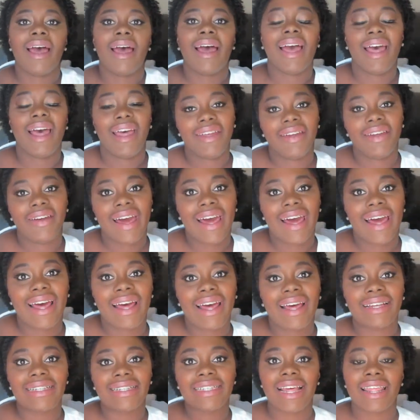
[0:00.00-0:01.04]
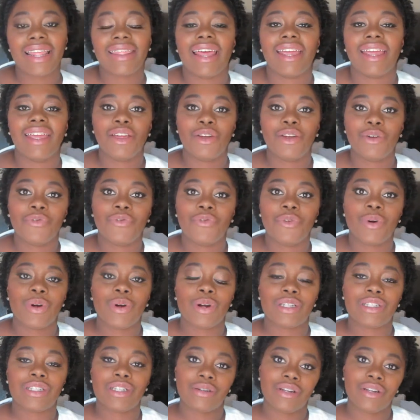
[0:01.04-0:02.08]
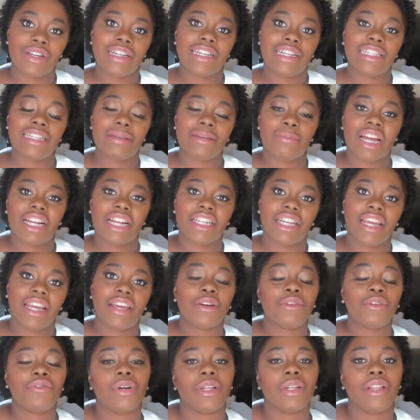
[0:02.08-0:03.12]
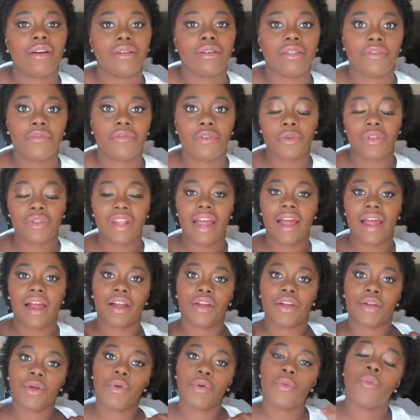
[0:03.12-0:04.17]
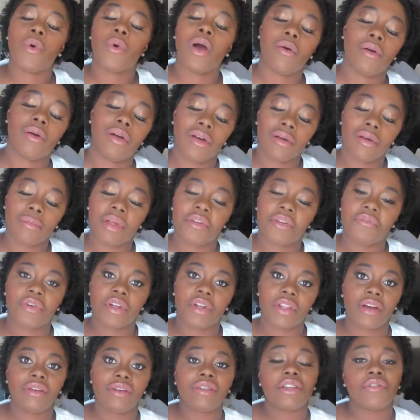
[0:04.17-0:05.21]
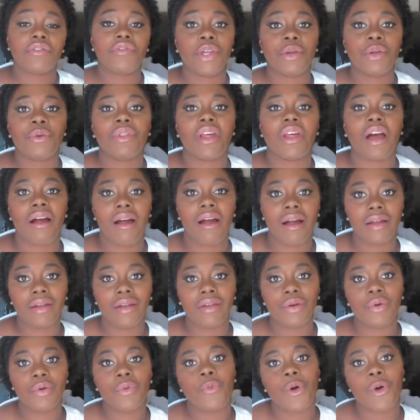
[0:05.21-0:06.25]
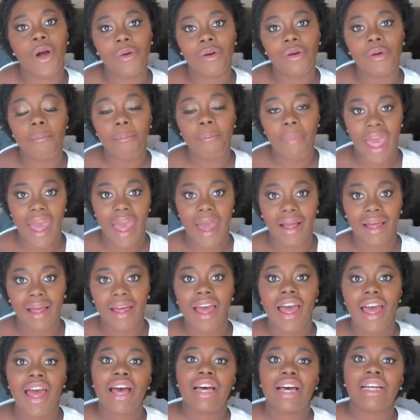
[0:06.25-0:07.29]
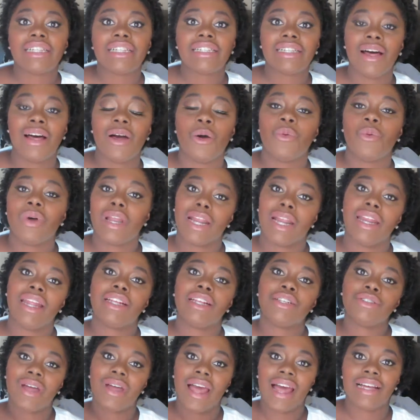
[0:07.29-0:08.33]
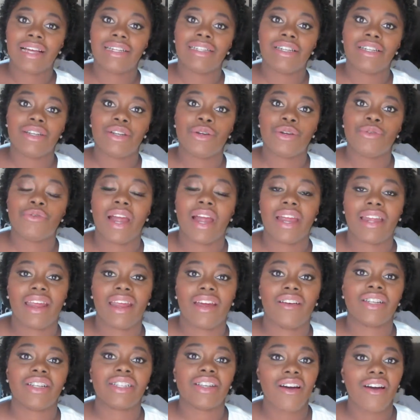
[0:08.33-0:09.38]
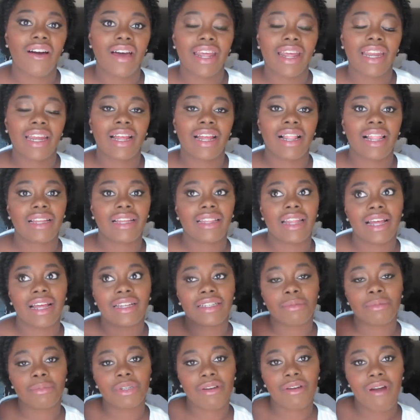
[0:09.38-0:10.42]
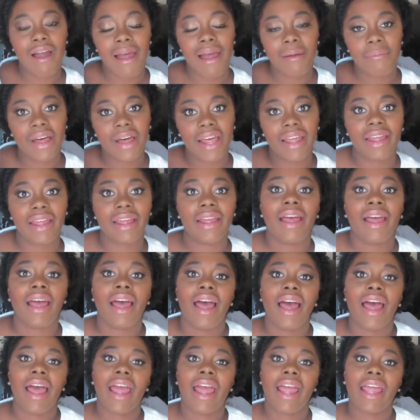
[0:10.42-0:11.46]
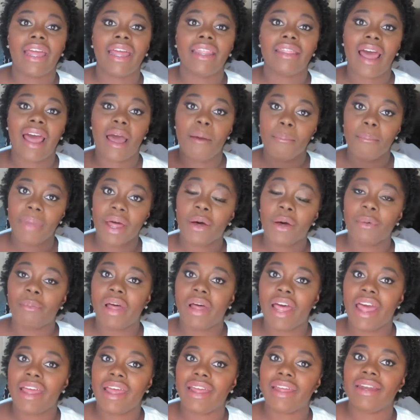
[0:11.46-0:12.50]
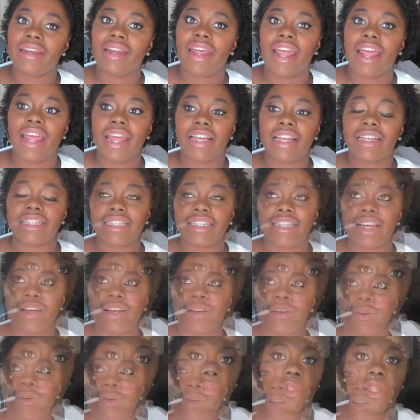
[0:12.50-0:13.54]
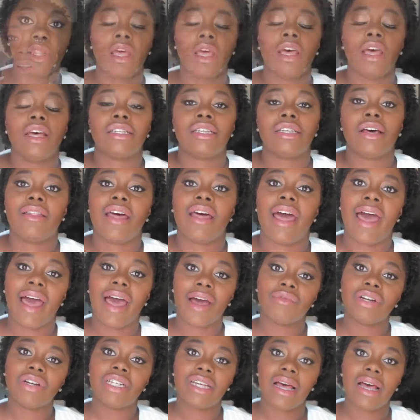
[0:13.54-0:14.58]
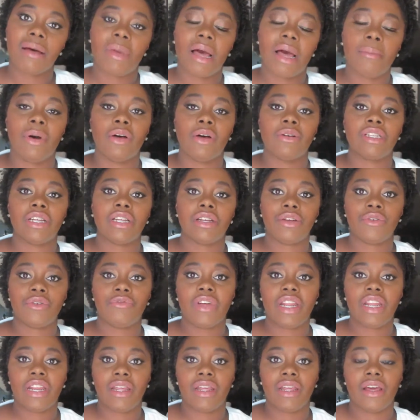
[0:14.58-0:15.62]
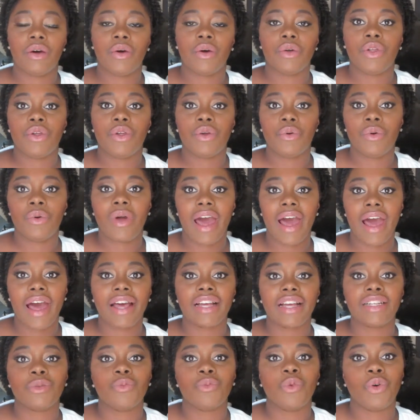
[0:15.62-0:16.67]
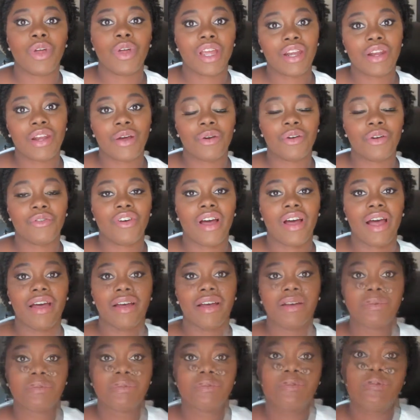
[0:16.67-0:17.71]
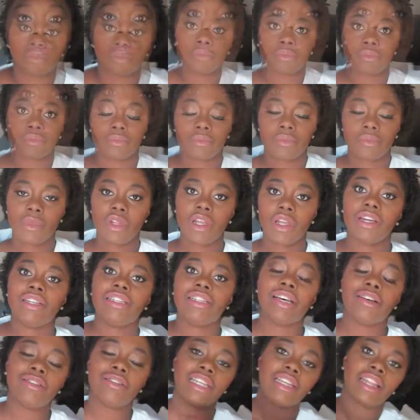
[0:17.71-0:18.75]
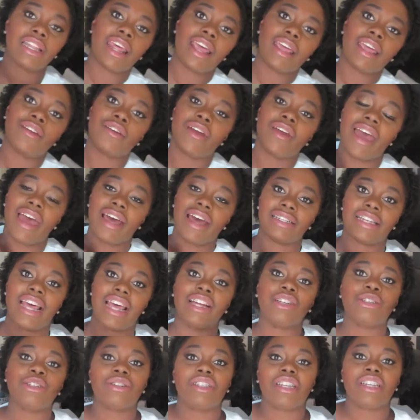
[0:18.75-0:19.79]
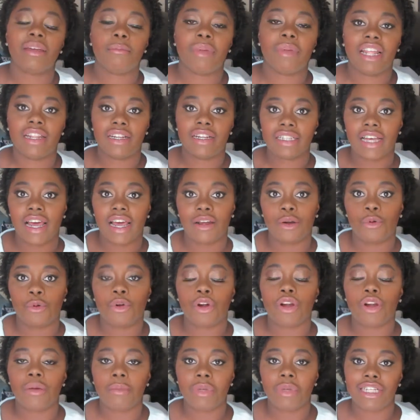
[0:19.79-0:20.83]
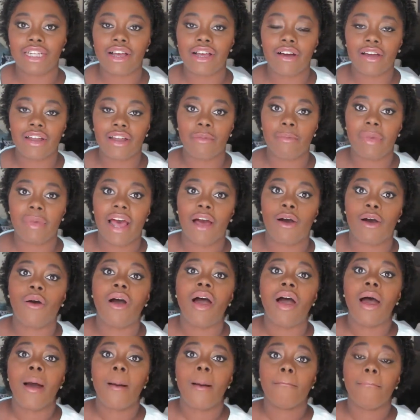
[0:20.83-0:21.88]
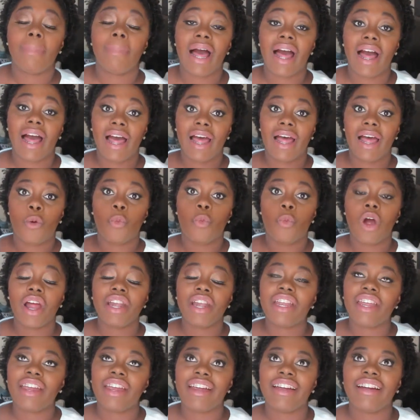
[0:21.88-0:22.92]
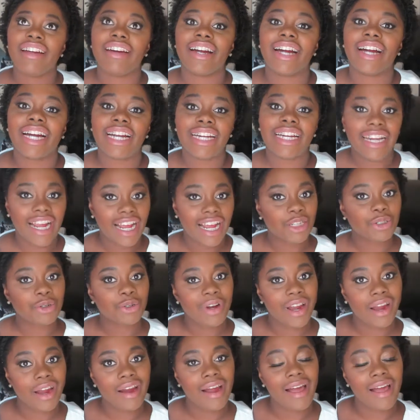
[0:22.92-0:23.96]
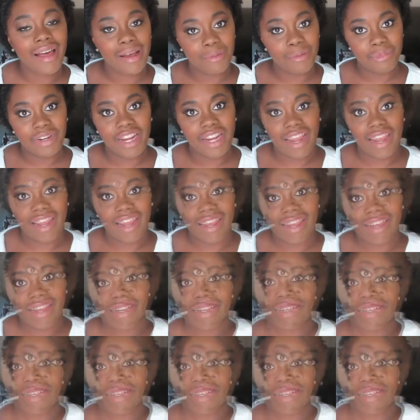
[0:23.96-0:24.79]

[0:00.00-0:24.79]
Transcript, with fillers: Hey you guys, thank you for tuning into my channel. For those of you that are new, welcome, and for those of you that aren't new, welcome back. So what I need you guys to do right now is go ahead and click that subscribe button and that bell button, and so so that every time I post a new video you guys will get notified. So today you guys, as you seen by the title, we're going to be talking about my one year natural hair update.